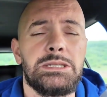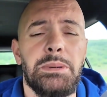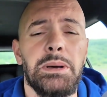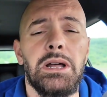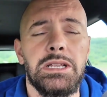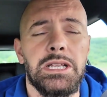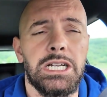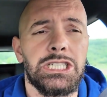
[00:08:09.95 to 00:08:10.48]
But
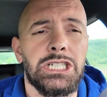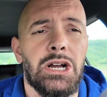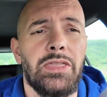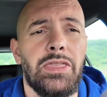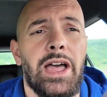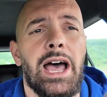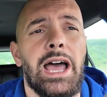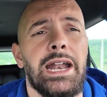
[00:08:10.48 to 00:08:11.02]
I'll touch
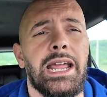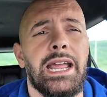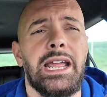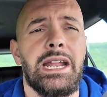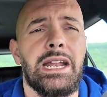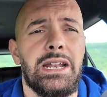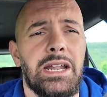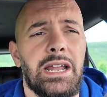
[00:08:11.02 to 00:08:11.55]
on that
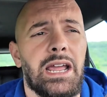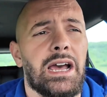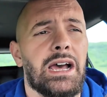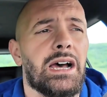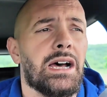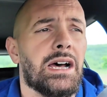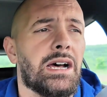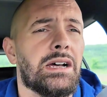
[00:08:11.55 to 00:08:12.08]
in
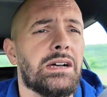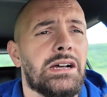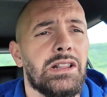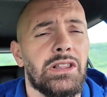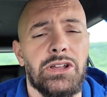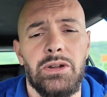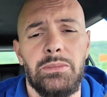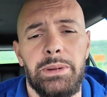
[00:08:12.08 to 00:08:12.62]
a
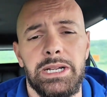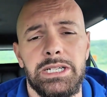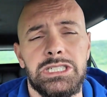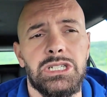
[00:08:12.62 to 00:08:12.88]
little bit.